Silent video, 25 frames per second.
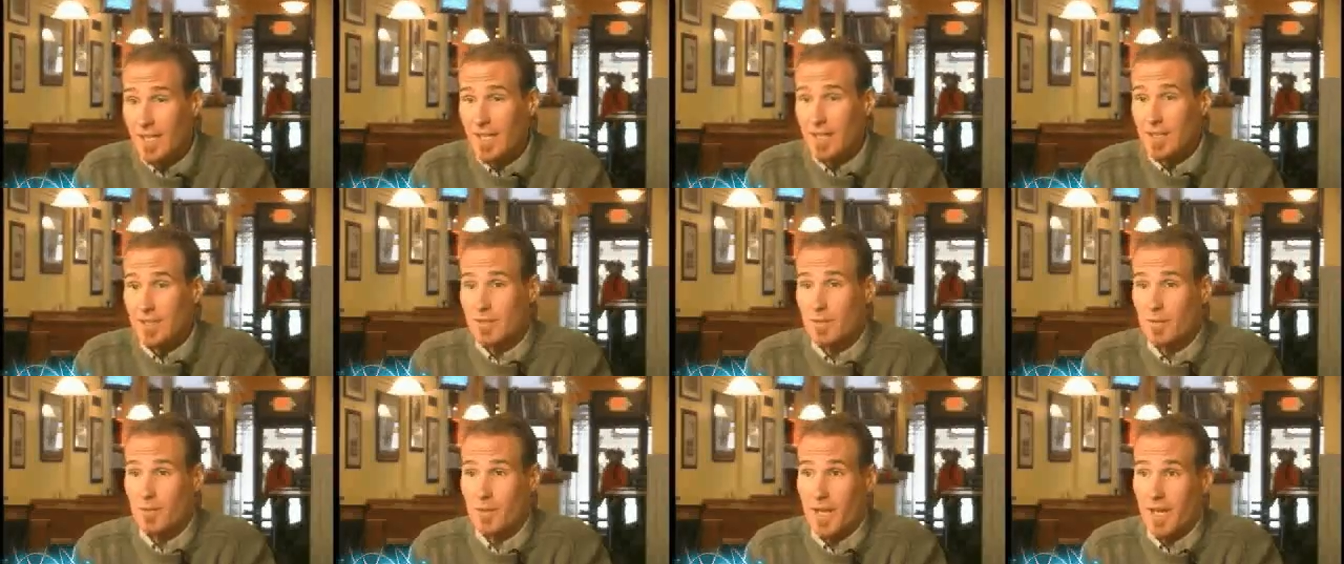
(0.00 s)

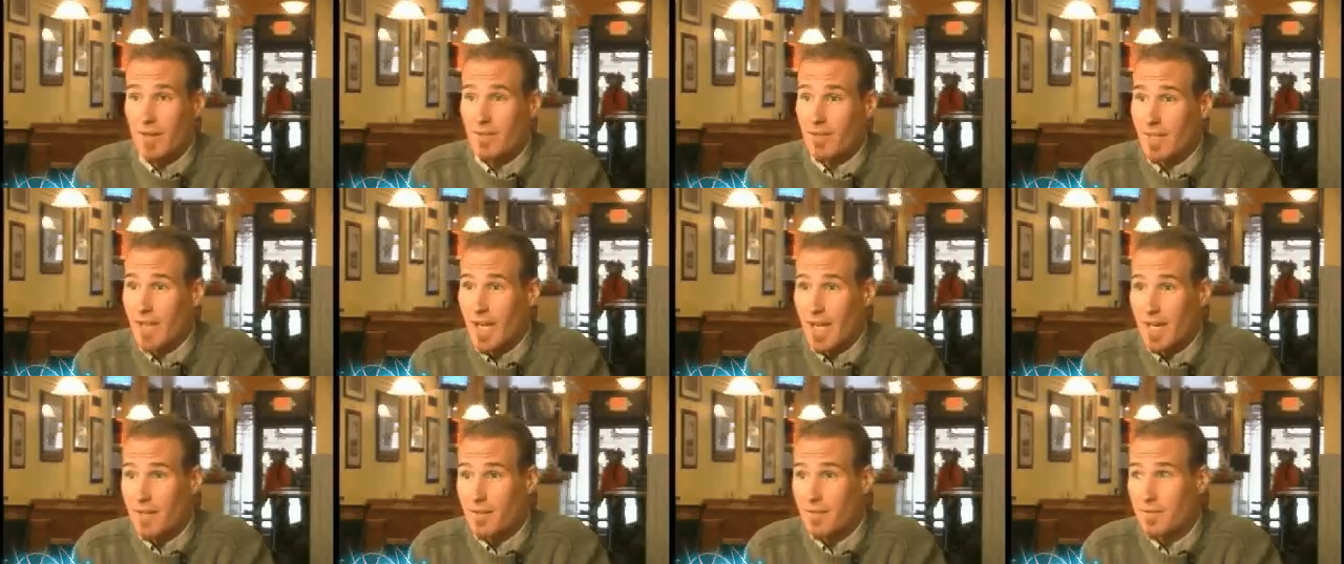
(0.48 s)
So we have a
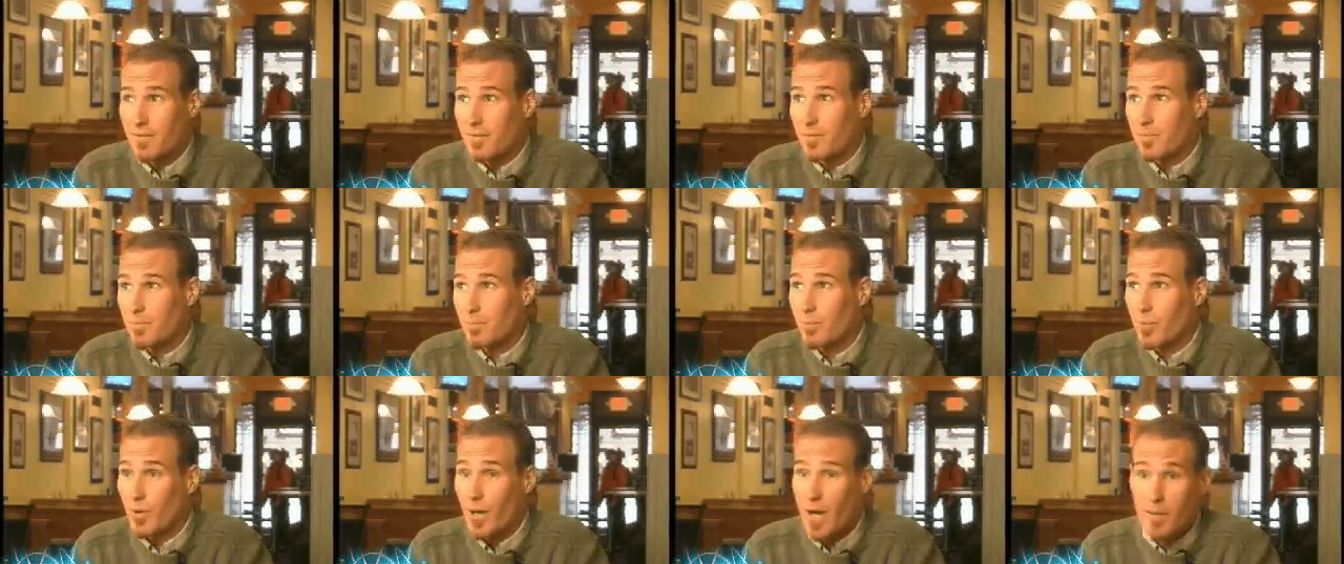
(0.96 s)
lot of
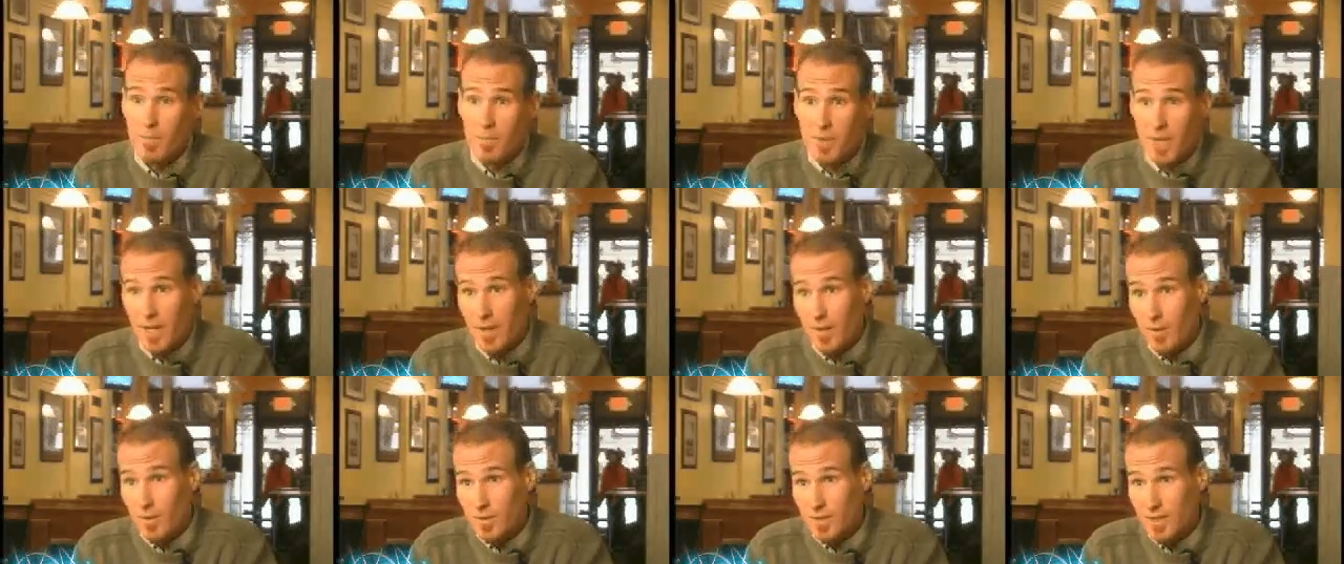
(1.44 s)
prep
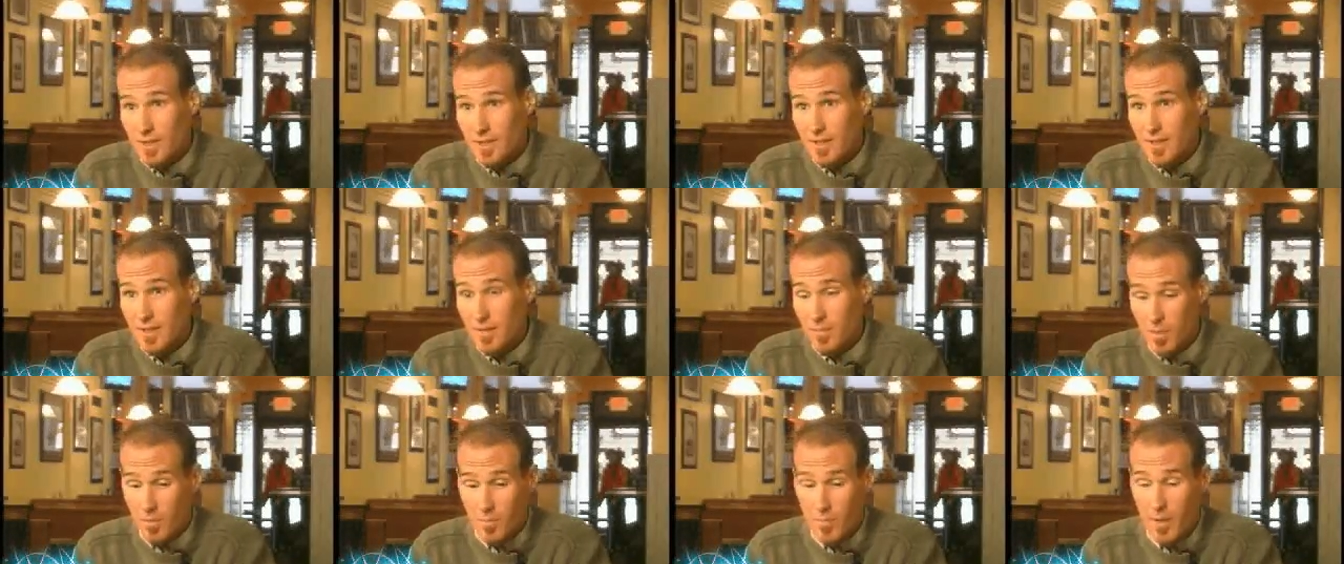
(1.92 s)
that goes
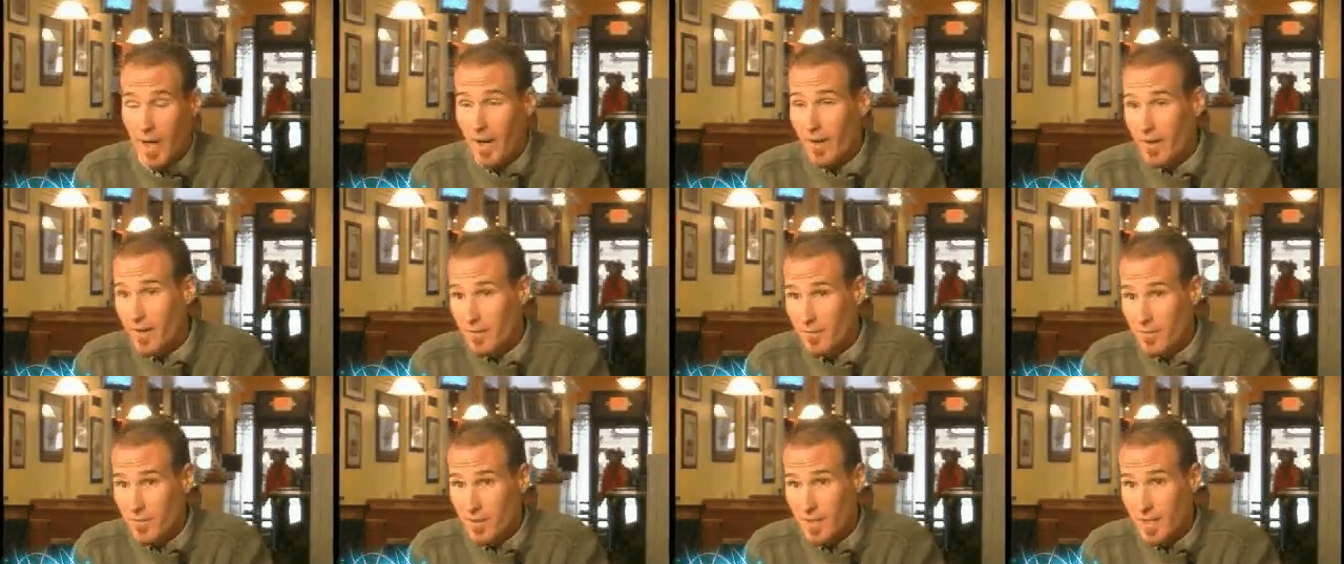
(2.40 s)
into
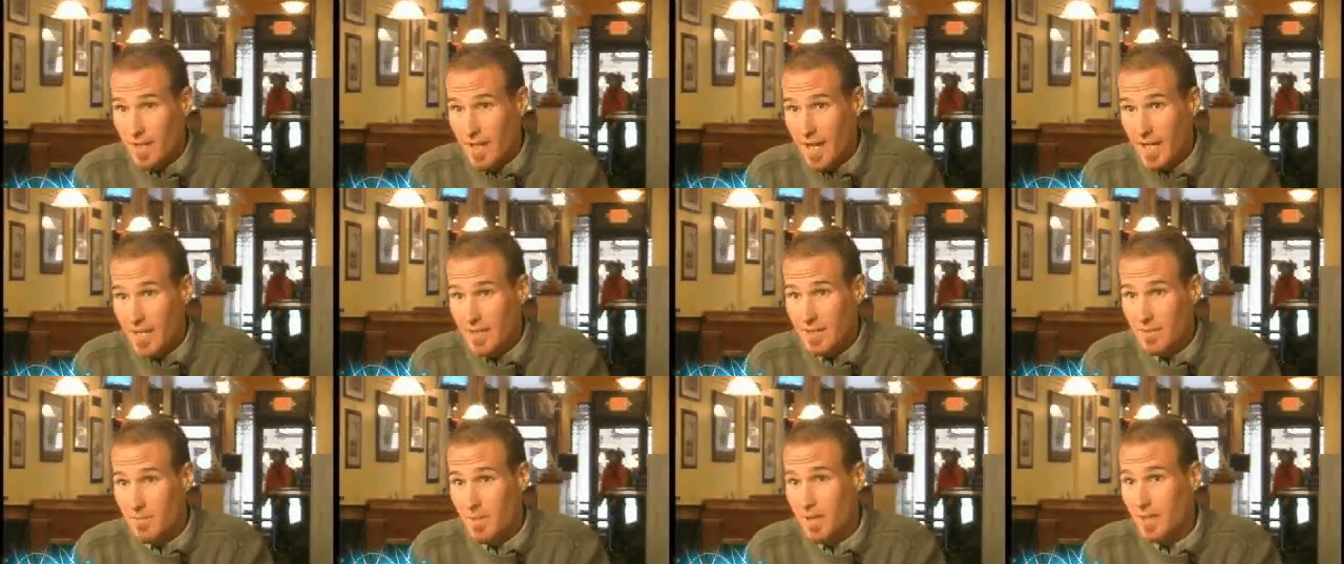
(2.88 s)
preparing for the
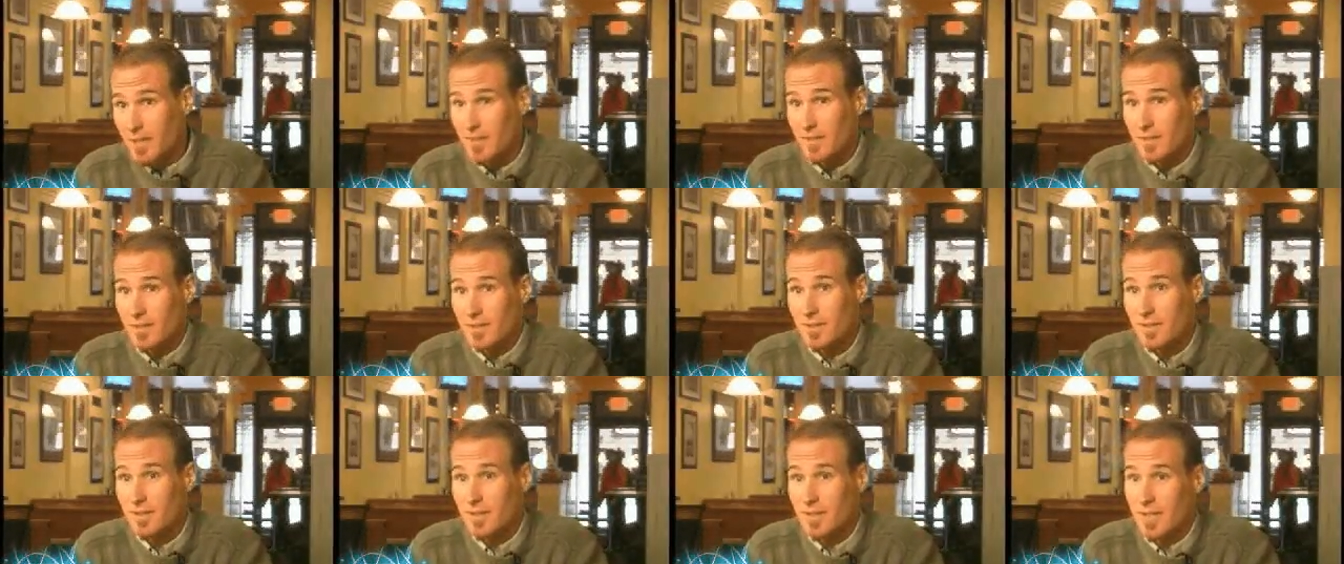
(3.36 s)
day's
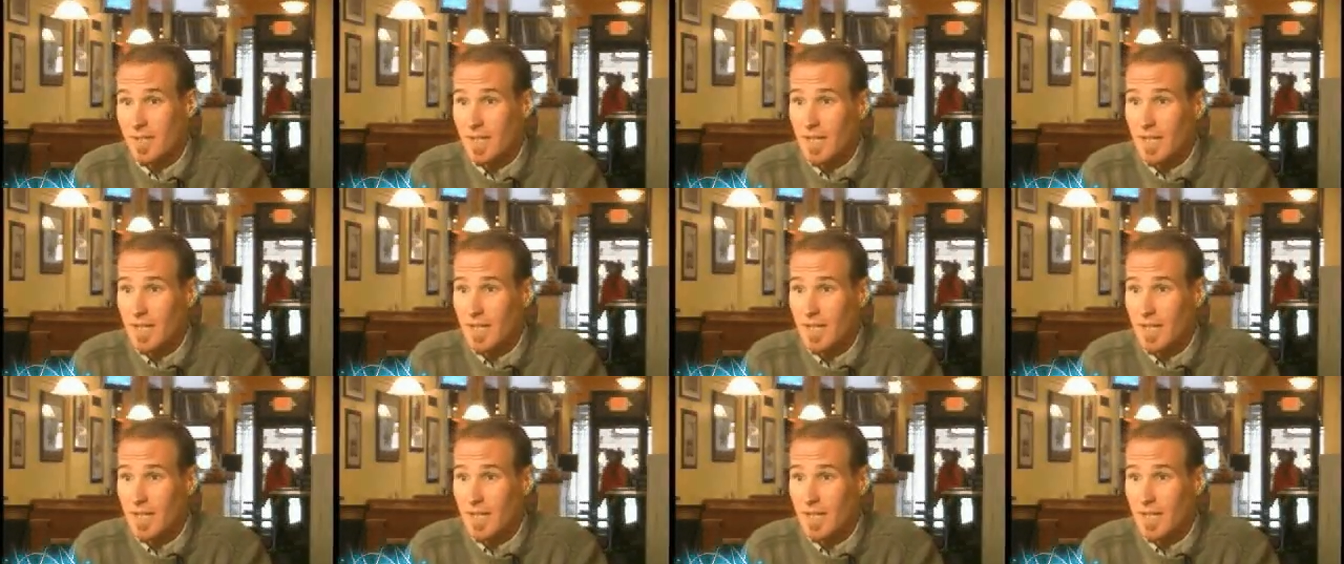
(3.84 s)
meals.